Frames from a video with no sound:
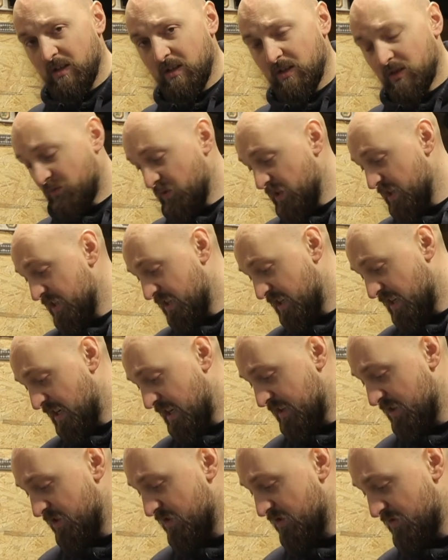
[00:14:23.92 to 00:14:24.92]
The reason
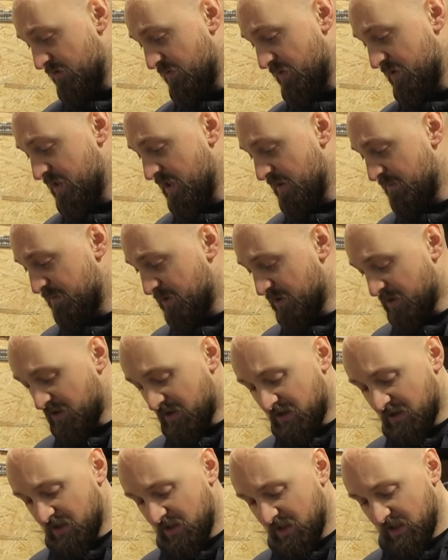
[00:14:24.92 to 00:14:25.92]
I use a Recip
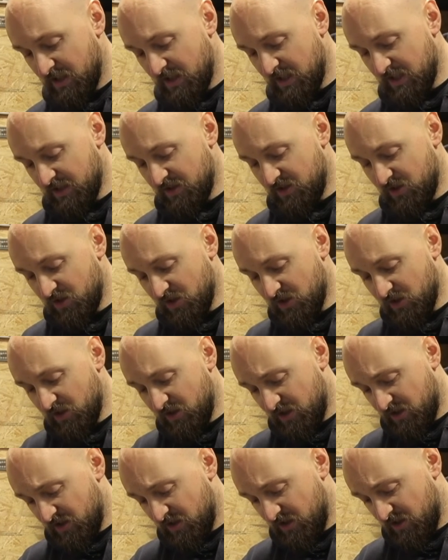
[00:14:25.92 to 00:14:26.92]
saw is
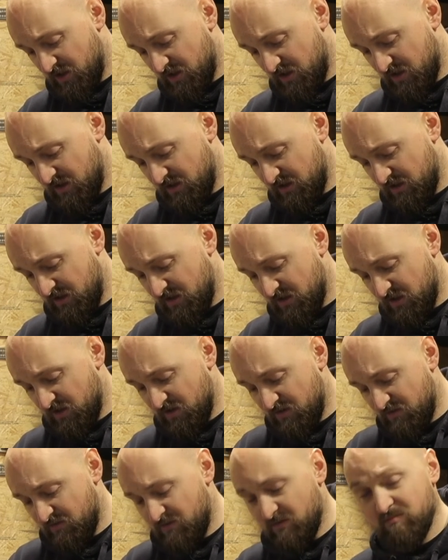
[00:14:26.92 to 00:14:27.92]
just
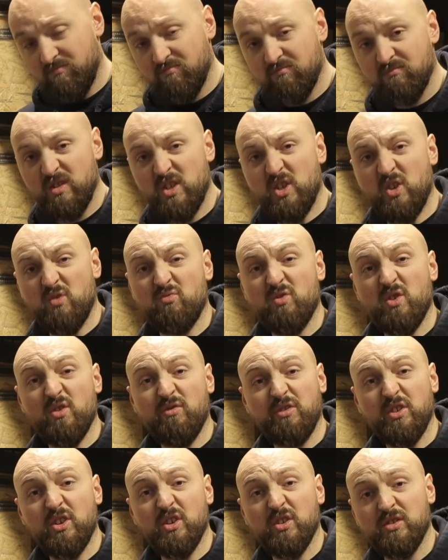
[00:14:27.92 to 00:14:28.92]
to
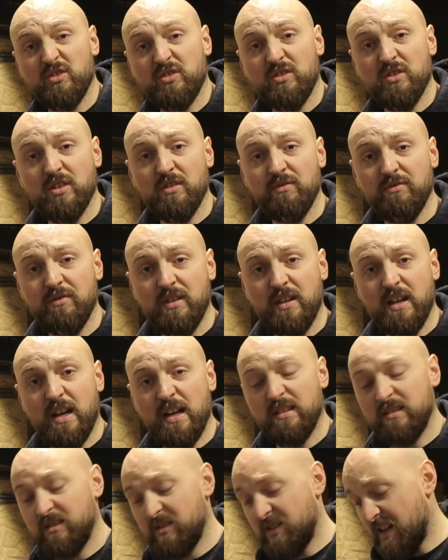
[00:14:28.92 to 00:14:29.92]
rough cut stuff.
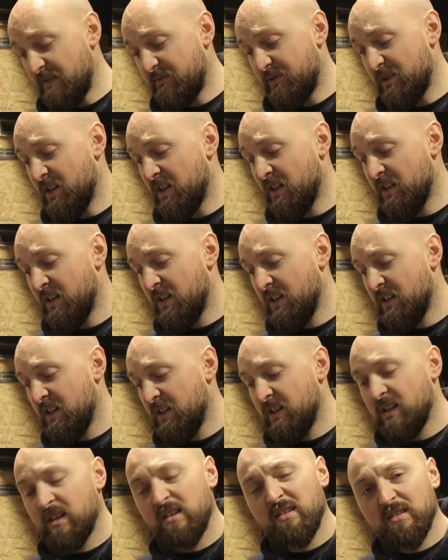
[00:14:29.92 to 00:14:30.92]
It's never
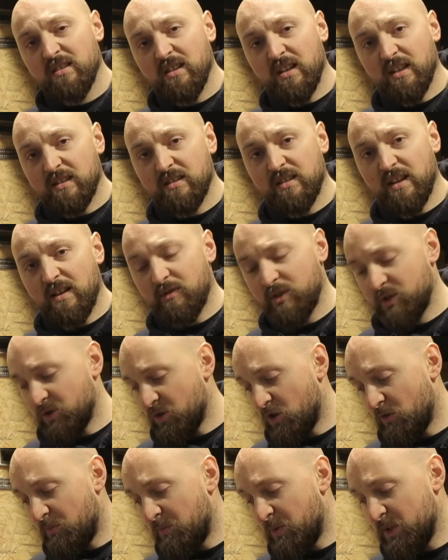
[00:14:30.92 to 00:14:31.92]

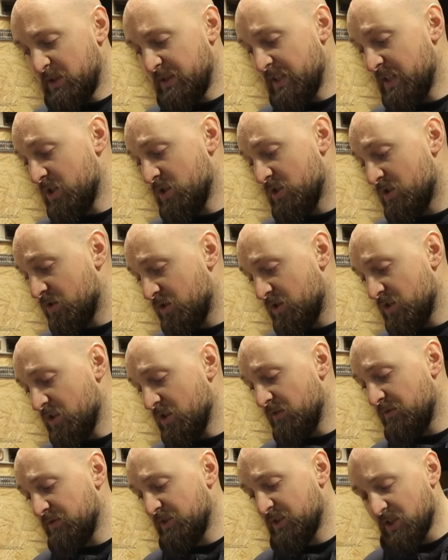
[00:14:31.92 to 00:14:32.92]
sort of precision
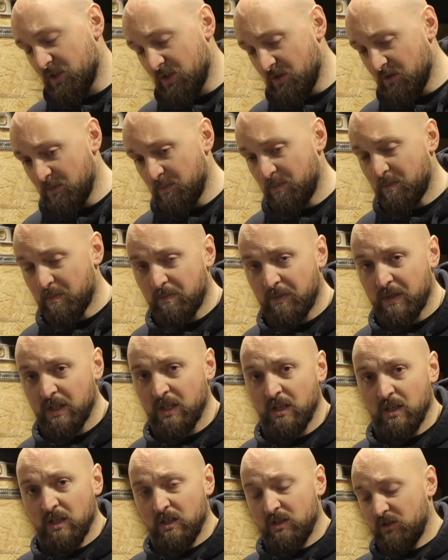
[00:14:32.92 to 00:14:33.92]
stuff, so
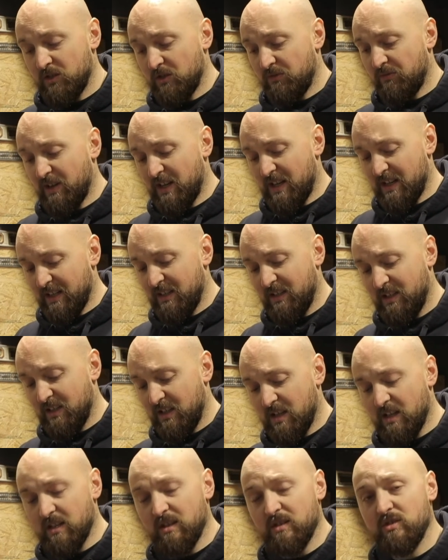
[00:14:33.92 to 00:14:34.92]
stuff
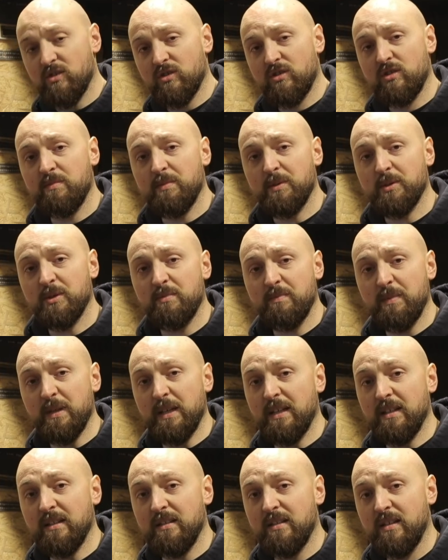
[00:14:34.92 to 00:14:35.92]
like an adjustable
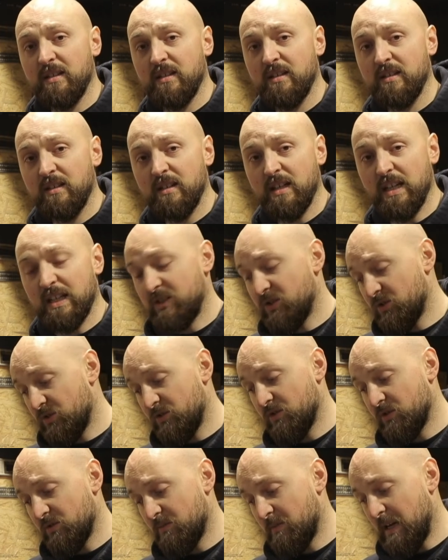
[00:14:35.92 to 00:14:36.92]
speed, it just
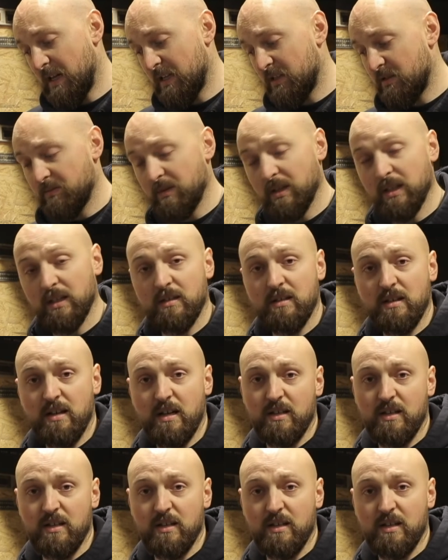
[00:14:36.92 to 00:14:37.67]
doesn't matter to me.